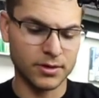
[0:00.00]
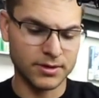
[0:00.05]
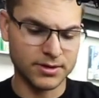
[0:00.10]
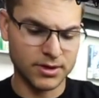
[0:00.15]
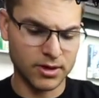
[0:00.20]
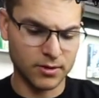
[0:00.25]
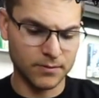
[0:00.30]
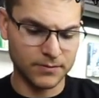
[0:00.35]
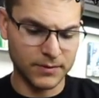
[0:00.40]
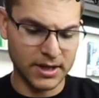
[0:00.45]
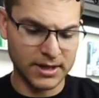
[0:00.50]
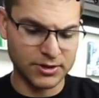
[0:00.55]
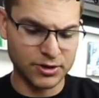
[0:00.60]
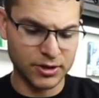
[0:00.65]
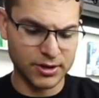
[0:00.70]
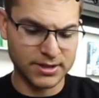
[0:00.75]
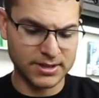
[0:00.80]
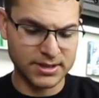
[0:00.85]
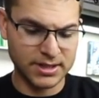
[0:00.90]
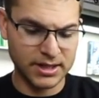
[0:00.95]
So as you
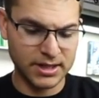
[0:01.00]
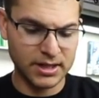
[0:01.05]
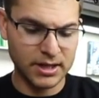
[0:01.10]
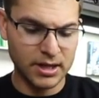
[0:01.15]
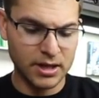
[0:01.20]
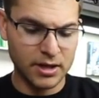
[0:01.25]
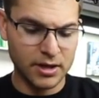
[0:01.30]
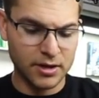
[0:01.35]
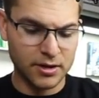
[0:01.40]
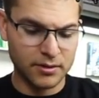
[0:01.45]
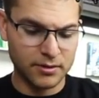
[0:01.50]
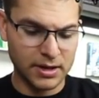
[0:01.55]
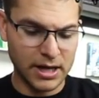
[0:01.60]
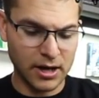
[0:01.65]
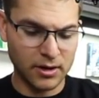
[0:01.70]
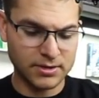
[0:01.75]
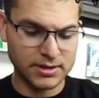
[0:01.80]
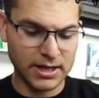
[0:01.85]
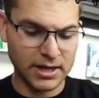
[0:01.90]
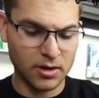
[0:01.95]
can see,
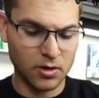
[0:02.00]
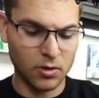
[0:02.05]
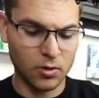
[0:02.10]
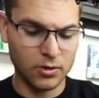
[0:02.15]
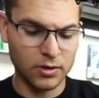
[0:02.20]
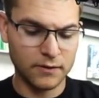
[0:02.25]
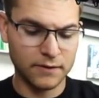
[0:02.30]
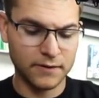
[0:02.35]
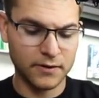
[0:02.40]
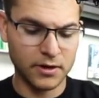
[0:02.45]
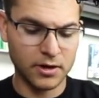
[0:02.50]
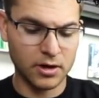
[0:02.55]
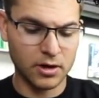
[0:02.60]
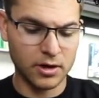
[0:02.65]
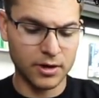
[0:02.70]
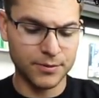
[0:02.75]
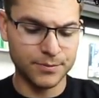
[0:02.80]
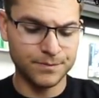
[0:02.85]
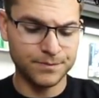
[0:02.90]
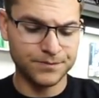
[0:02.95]
outside hole in the front
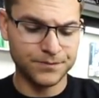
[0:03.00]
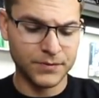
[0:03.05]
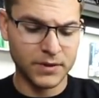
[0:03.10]
arm,